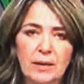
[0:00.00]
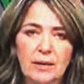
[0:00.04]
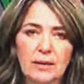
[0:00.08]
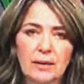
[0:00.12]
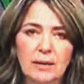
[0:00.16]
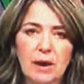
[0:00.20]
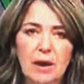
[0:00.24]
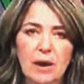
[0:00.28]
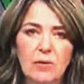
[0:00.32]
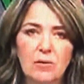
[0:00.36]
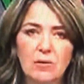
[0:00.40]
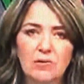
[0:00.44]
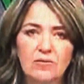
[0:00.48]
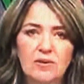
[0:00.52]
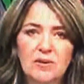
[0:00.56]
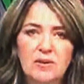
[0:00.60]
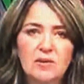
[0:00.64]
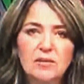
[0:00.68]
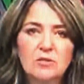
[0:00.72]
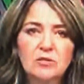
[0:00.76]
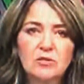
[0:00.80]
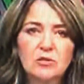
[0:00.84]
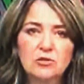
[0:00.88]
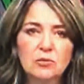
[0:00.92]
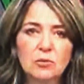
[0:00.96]
Now, if
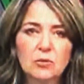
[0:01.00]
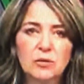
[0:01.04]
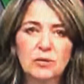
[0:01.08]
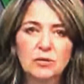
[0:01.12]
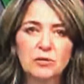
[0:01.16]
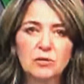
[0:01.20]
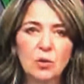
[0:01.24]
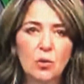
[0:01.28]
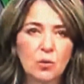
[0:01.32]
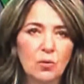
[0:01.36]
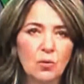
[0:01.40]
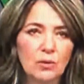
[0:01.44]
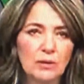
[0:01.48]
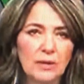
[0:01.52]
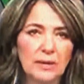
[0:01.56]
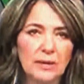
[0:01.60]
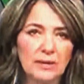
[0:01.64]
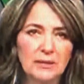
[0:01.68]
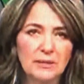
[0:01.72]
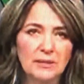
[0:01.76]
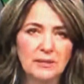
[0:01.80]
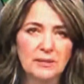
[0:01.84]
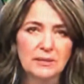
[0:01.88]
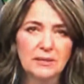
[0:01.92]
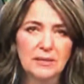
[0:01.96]
industry told us
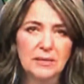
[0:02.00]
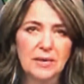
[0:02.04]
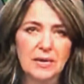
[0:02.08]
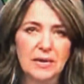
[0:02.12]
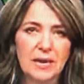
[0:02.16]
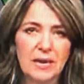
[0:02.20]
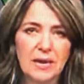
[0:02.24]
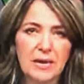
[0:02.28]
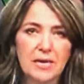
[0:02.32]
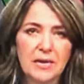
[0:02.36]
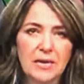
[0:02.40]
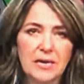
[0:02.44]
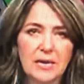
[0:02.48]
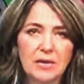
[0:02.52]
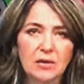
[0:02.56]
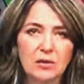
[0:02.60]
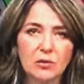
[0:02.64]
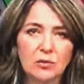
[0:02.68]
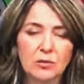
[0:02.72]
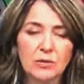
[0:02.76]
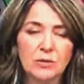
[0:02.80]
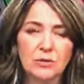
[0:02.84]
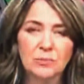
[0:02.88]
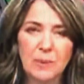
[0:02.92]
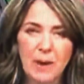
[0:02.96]
that any
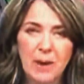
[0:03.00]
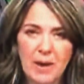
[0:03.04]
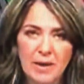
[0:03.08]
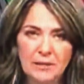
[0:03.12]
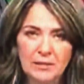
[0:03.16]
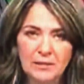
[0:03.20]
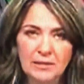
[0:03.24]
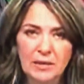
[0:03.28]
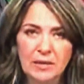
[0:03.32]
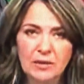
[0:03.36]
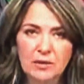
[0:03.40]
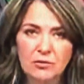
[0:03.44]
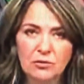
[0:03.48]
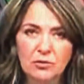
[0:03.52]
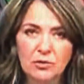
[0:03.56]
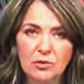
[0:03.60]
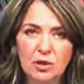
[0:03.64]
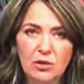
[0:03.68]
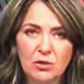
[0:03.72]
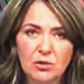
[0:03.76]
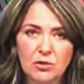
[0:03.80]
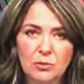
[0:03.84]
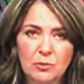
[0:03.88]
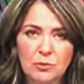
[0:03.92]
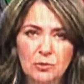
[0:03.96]
increase past
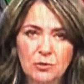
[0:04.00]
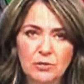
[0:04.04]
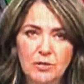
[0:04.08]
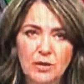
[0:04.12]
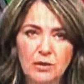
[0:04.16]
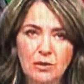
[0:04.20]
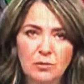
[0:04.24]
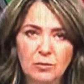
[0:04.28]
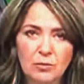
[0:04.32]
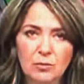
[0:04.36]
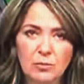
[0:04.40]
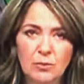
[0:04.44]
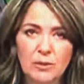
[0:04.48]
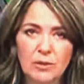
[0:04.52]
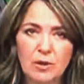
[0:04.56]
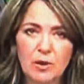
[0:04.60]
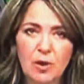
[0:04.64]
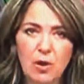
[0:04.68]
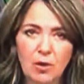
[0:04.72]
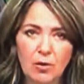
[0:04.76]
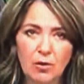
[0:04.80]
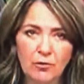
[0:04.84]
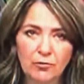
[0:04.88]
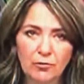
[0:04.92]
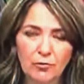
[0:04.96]
$100 per ton would be
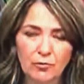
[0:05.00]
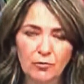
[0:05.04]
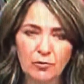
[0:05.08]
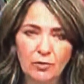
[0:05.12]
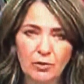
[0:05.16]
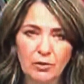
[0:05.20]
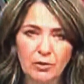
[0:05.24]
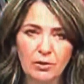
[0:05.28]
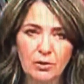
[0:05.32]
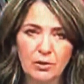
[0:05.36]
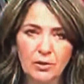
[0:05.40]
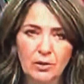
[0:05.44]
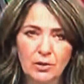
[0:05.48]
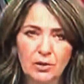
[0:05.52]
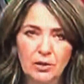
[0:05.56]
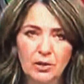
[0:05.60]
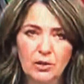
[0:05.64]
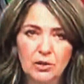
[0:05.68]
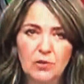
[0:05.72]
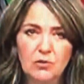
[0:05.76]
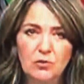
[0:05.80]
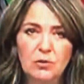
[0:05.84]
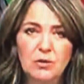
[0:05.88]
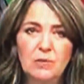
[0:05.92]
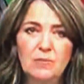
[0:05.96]
harmful,
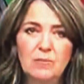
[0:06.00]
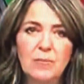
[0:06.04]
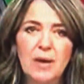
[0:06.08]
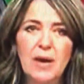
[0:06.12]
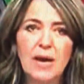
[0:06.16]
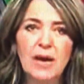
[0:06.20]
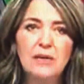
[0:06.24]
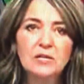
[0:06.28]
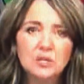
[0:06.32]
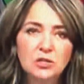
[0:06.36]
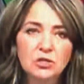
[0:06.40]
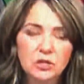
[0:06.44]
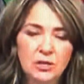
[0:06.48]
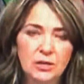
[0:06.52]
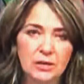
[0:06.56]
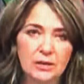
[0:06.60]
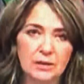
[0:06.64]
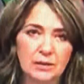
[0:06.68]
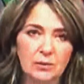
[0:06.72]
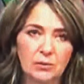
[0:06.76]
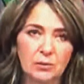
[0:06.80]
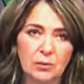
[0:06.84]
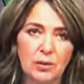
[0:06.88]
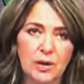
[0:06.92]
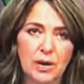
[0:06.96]
you can
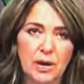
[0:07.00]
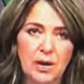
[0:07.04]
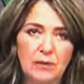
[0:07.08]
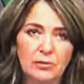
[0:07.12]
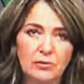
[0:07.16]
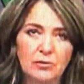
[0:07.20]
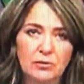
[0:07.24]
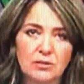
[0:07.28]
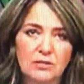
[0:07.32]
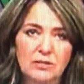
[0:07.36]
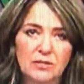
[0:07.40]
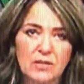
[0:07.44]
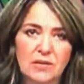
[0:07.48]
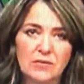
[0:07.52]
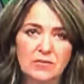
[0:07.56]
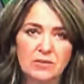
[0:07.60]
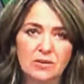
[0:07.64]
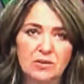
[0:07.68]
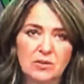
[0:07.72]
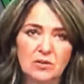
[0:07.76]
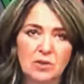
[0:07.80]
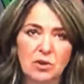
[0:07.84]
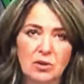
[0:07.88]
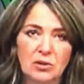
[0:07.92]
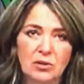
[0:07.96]
imagine what a
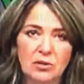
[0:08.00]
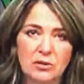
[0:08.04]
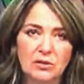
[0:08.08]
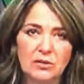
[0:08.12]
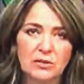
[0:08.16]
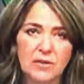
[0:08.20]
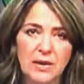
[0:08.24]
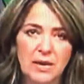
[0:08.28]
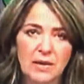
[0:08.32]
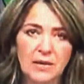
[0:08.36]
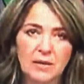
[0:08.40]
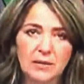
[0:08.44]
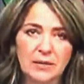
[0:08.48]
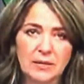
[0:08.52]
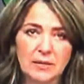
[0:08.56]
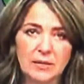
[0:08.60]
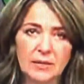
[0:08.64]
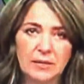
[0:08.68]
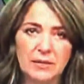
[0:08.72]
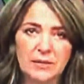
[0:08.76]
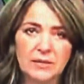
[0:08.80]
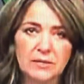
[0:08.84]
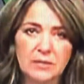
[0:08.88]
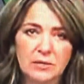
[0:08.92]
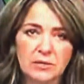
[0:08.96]
$170 ton
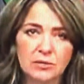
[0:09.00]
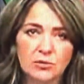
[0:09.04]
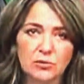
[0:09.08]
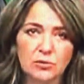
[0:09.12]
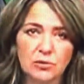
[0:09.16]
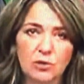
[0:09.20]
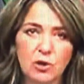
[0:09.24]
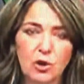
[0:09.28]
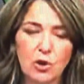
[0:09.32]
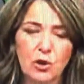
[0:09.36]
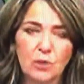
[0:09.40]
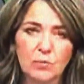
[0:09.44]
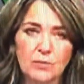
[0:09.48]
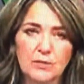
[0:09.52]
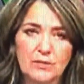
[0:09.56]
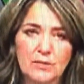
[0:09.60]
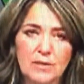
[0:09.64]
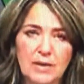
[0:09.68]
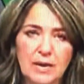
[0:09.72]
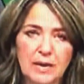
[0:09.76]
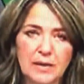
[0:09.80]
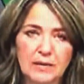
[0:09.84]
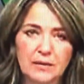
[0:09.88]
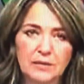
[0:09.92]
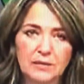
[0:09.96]
industrial carbon
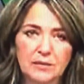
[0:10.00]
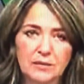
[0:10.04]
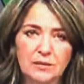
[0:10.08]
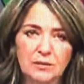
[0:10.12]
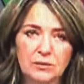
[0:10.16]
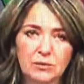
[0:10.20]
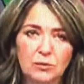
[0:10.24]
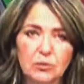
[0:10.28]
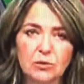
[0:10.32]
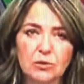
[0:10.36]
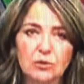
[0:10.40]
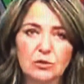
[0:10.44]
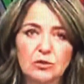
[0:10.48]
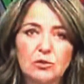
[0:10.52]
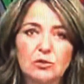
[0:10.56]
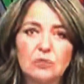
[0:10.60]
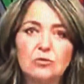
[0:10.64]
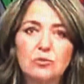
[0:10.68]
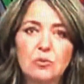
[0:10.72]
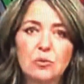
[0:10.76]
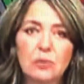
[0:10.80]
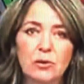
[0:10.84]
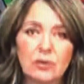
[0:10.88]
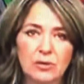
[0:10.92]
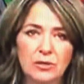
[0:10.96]
tax would do
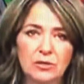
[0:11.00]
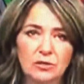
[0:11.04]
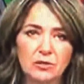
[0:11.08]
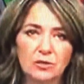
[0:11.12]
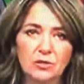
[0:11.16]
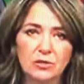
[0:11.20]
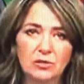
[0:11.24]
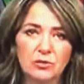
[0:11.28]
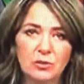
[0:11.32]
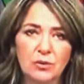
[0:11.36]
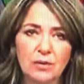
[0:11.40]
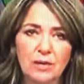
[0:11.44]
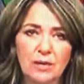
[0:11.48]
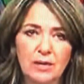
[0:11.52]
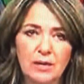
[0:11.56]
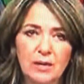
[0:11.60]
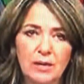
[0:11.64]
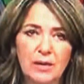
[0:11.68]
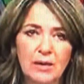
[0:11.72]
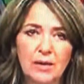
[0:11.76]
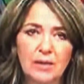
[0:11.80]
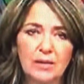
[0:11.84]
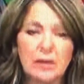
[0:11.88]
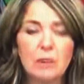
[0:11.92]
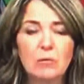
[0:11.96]
to our industry.
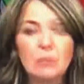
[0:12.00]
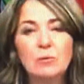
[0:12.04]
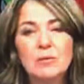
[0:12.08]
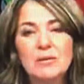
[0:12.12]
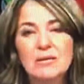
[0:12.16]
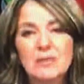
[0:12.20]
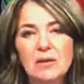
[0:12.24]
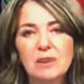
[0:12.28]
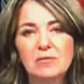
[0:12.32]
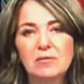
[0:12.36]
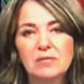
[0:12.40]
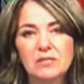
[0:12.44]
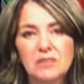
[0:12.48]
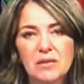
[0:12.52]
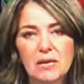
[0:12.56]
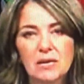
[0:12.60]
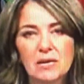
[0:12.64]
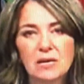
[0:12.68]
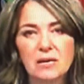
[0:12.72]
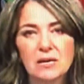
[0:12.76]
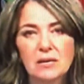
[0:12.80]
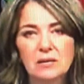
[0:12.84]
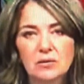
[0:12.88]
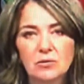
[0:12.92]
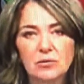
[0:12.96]
That would be
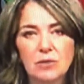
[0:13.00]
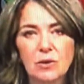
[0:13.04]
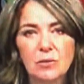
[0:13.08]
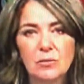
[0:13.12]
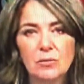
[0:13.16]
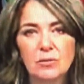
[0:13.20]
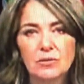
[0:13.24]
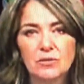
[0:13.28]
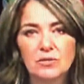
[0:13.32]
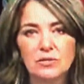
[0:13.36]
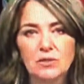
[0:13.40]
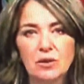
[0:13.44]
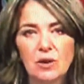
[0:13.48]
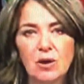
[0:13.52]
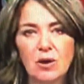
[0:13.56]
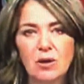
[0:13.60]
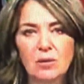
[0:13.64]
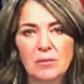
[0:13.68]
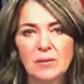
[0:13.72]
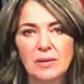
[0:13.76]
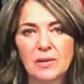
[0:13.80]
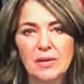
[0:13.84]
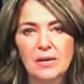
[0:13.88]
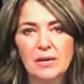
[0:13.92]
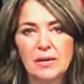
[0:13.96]
devastating to Alberta's
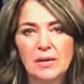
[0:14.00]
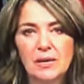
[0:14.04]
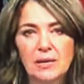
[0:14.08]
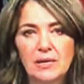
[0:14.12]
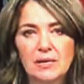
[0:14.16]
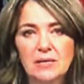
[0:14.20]
economy.